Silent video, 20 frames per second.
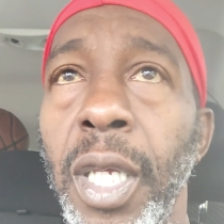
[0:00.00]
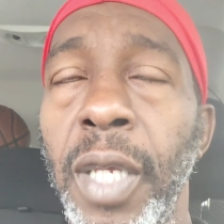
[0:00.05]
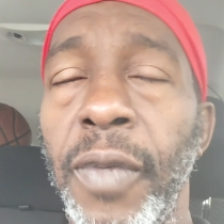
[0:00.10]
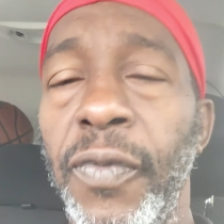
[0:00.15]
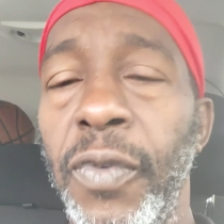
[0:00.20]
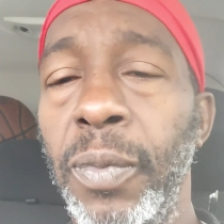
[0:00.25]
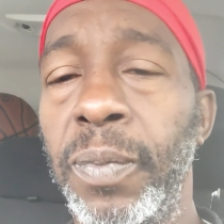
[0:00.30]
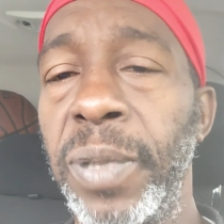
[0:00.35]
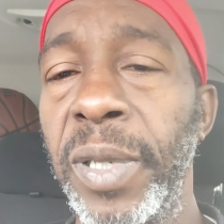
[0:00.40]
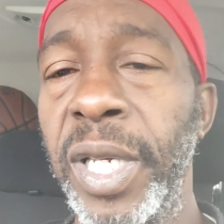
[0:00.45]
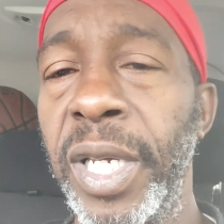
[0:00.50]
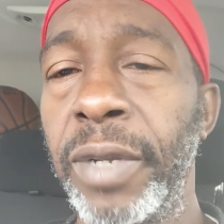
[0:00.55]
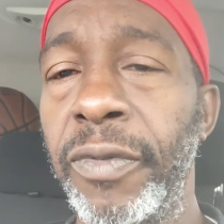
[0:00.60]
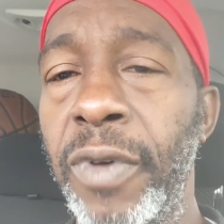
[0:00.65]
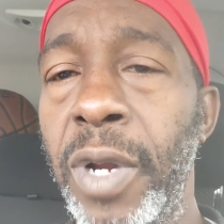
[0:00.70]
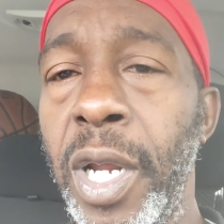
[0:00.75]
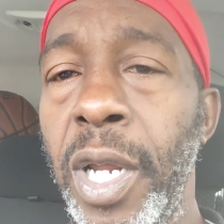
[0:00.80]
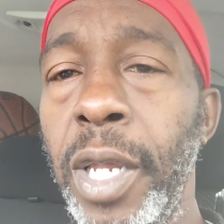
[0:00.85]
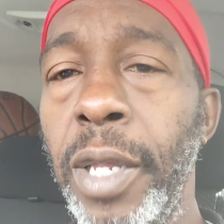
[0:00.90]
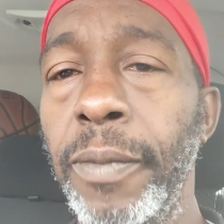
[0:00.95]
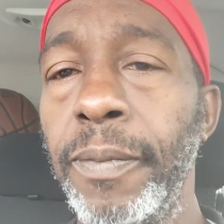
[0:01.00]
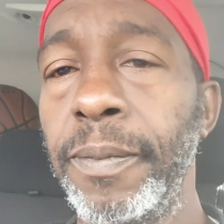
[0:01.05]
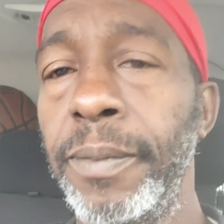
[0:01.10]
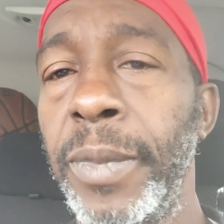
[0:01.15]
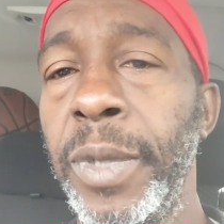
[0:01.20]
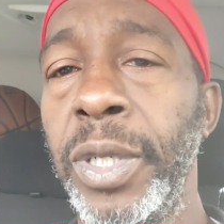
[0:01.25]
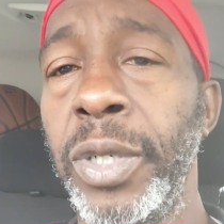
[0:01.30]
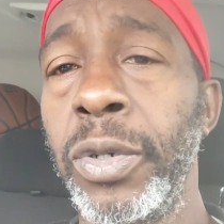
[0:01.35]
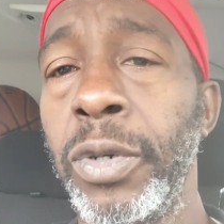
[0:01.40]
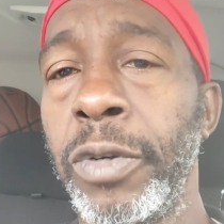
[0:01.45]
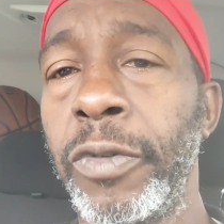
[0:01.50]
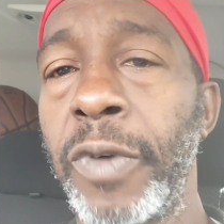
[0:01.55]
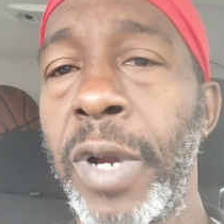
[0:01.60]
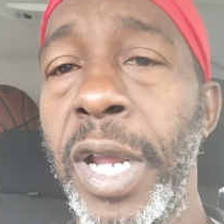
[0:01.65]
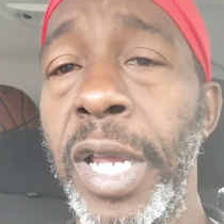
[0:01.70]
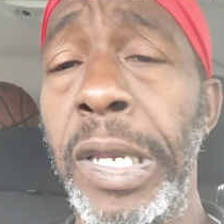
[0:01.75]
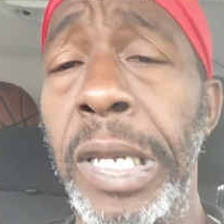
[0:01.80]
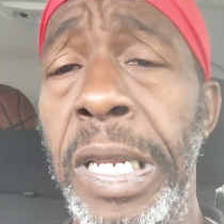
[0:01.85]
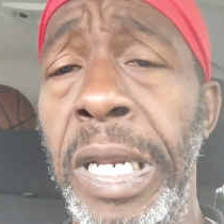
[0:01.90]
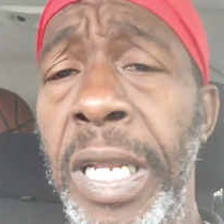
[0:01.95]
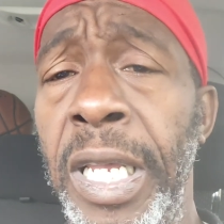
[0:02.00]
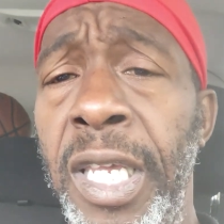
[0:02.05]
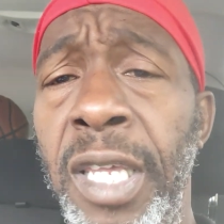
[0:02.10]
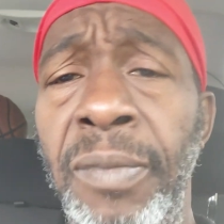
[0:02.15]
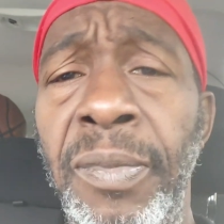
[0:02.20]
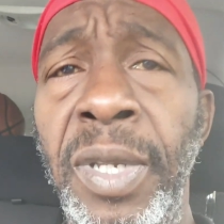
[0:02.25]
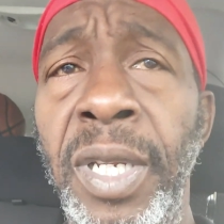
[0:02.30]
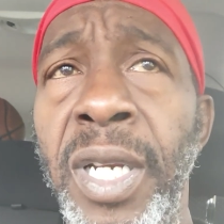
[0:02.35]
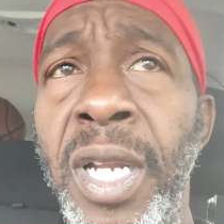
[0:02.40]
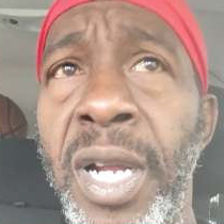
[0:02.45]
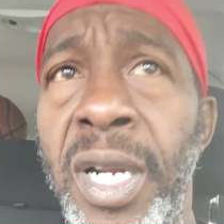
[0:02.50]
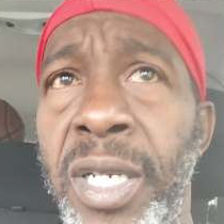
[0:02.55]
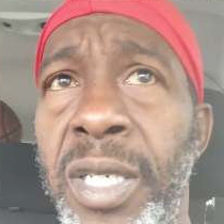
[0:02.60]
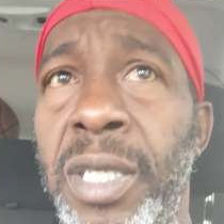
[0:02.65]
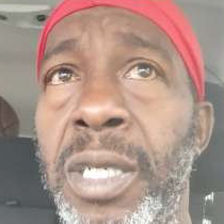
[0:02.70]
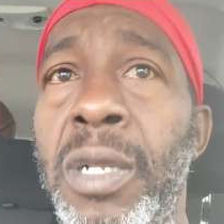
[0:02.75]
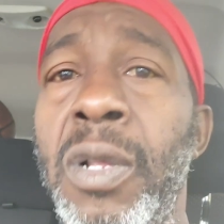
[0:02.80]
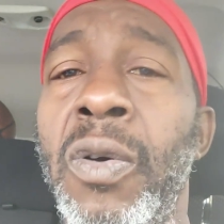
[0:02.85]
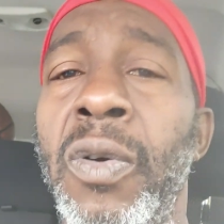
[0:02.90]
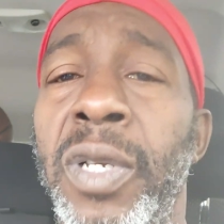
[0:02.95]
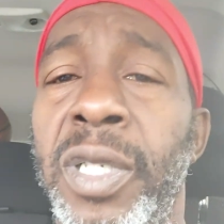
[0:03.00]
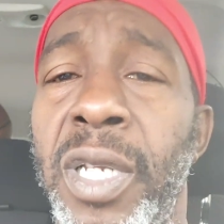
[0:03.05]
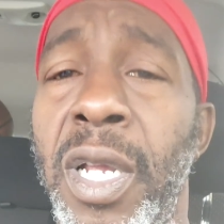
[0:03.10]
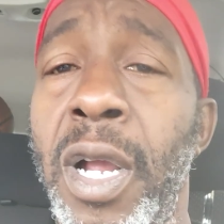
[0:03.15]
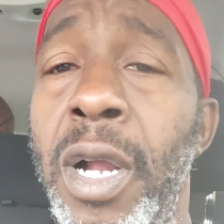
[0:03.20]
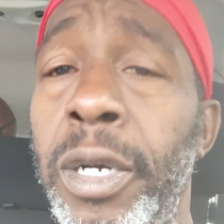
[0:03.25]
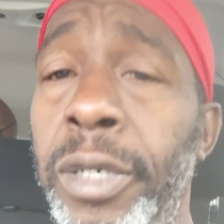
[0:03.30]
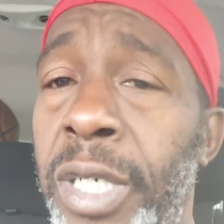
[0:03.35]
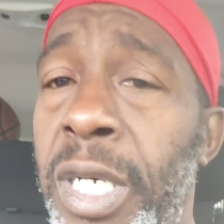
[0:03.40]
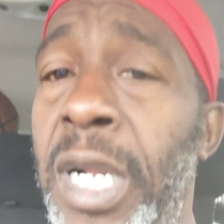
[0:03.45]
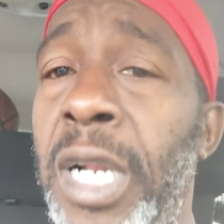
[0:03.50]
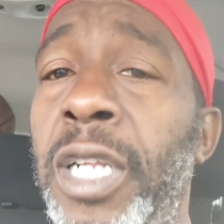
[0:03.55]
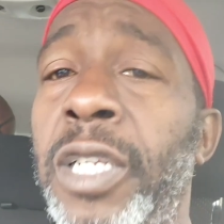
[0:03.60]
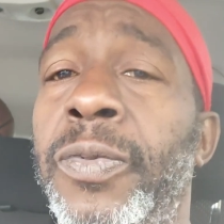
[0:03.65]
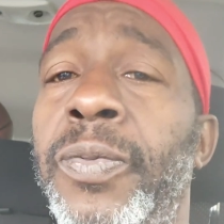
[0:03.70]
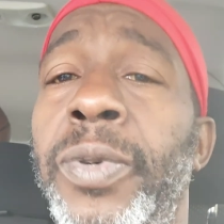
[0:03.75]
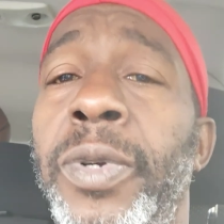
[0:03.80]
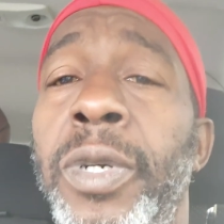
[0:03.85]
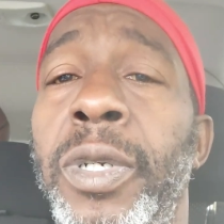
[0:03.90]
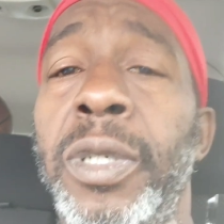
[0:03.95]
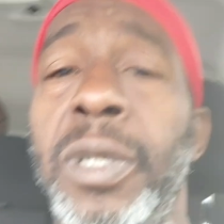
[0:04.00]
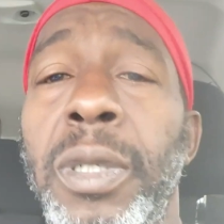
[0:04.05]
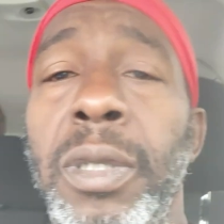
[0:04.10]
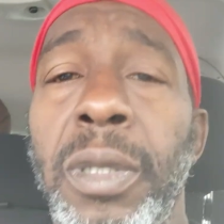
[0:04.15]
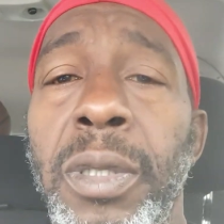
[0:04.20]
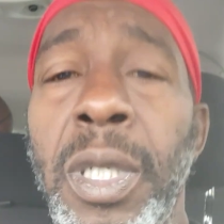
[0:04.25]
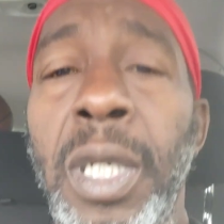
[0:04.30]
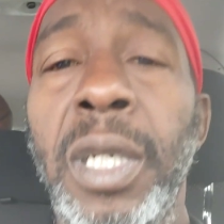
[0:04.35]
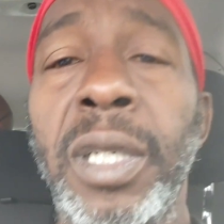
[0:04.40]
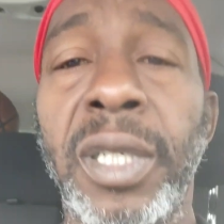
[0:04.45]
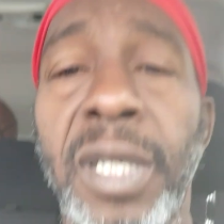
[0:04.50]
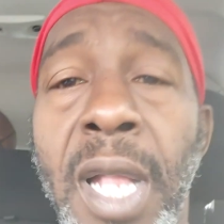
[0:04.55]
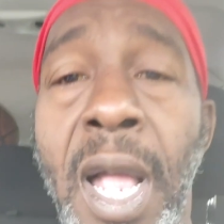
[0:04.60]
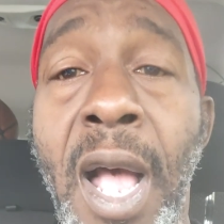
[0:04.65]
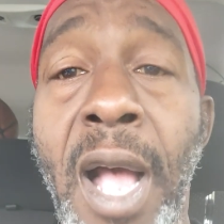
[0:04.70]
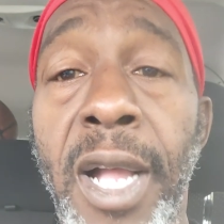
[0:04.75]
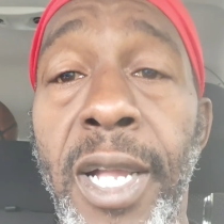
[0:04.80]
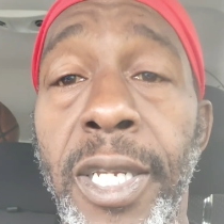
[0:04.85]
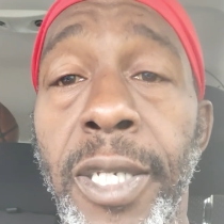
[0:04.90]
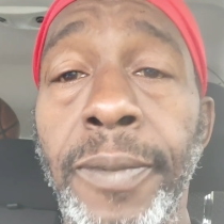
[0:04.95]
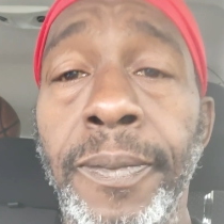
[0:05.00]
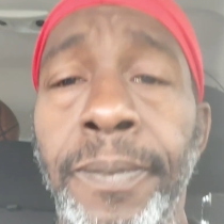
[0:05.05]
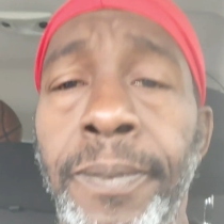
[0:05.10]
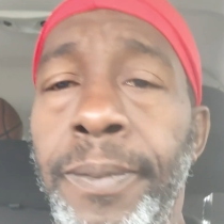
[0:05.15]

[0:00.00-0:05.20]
if you play it right and do it right and it could be done as low as $100 per stock